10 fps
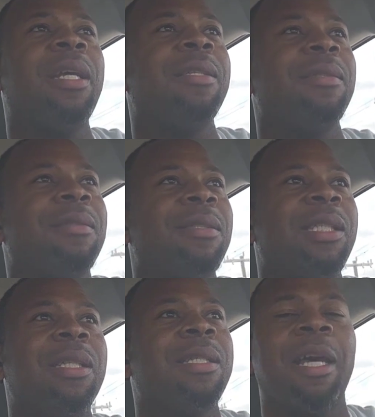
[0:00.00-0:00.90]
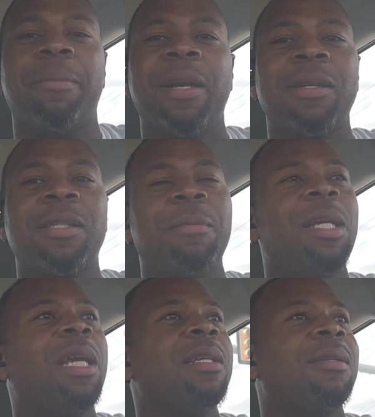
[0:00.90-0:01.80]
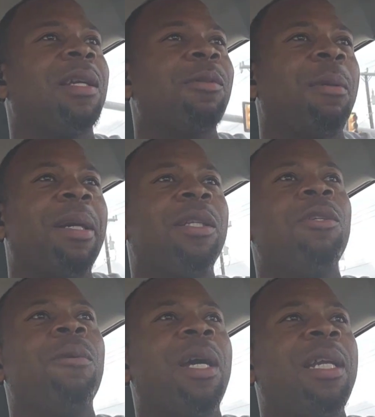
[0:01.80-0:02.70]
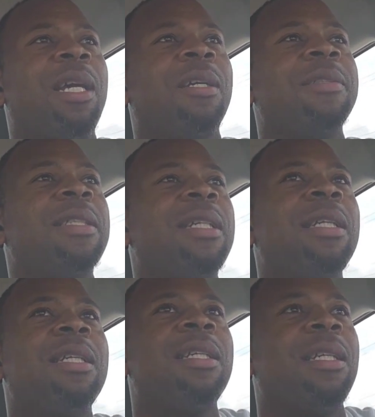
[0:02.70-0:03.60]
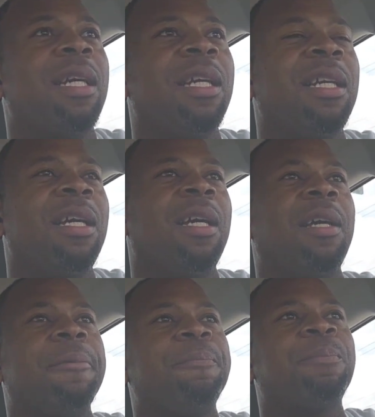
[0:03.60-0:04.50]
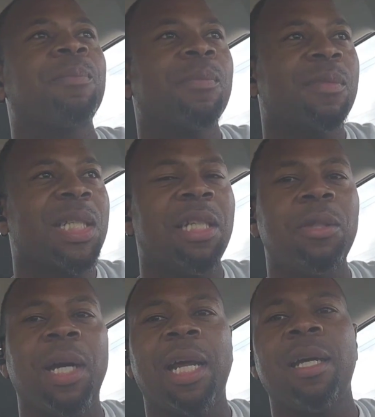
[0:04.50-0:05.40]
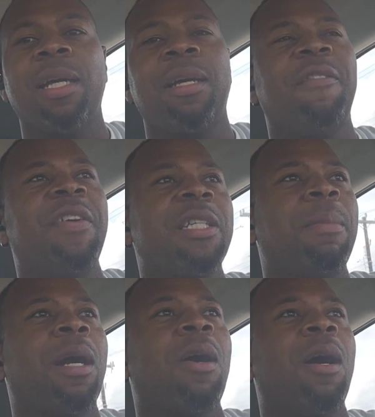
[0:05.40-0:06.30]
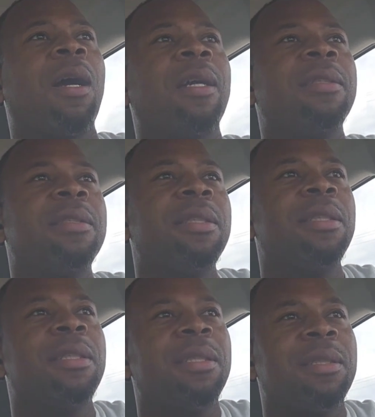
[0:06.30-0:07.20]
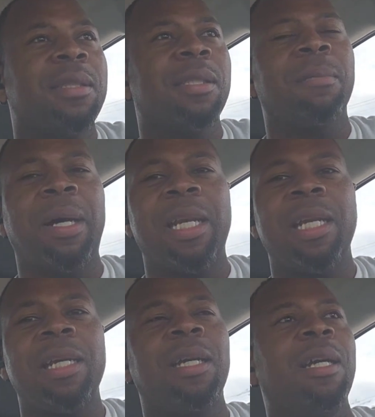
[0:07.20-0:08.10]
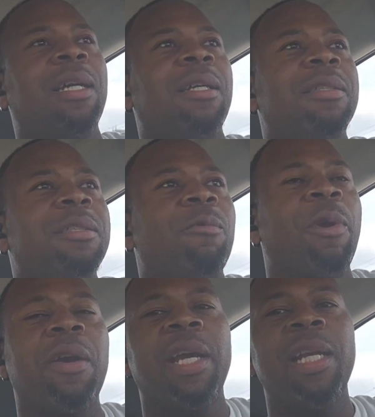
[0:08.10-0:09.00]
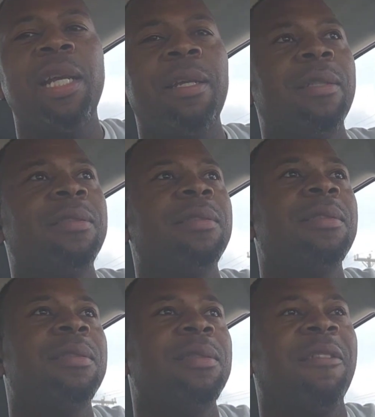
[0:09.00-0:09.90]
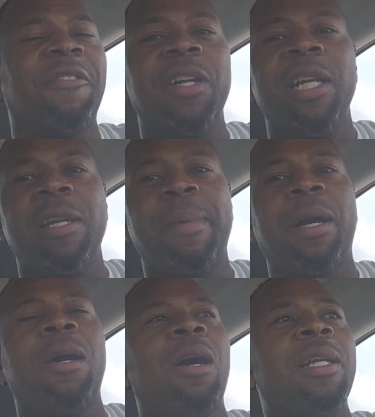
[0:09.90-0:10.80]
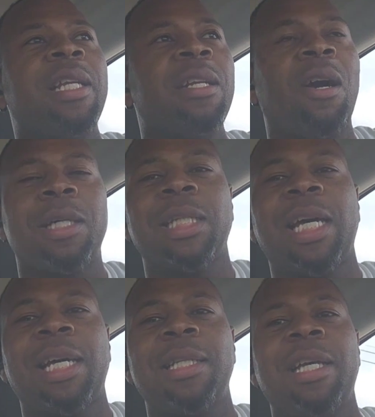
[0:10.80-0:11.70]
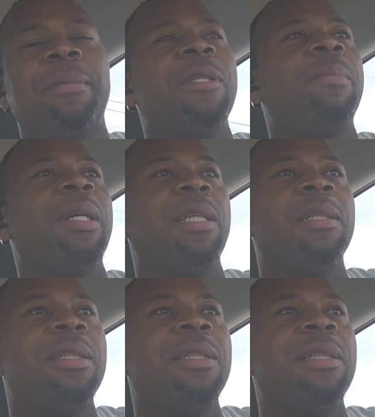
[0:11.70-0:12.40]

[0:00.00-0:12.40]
it. She just said bring her something to eat, so that's what I'm about to do right now. And um, I do gotta fix my car. Somebody uh, rear-ended the front end of my car. didn't cause a lot of damage, but